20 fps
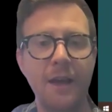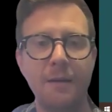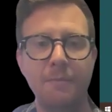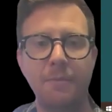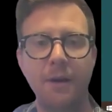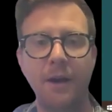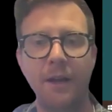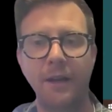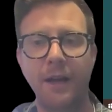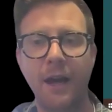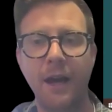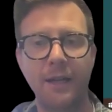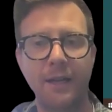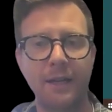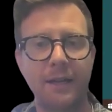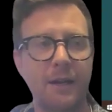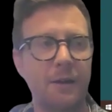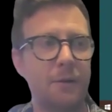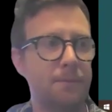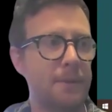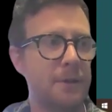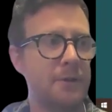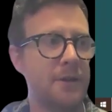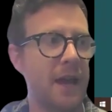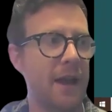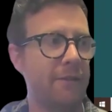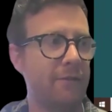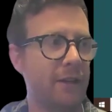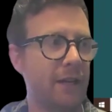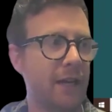but I can help you
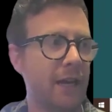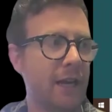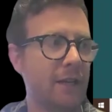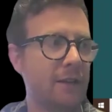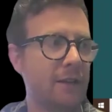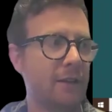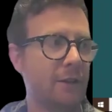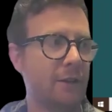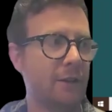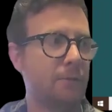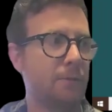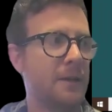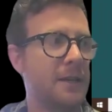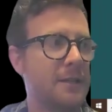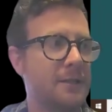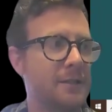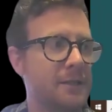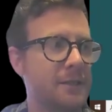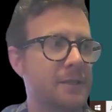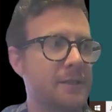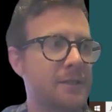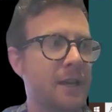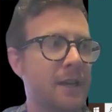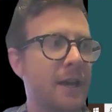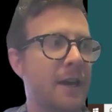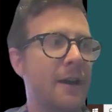navigate those pieces.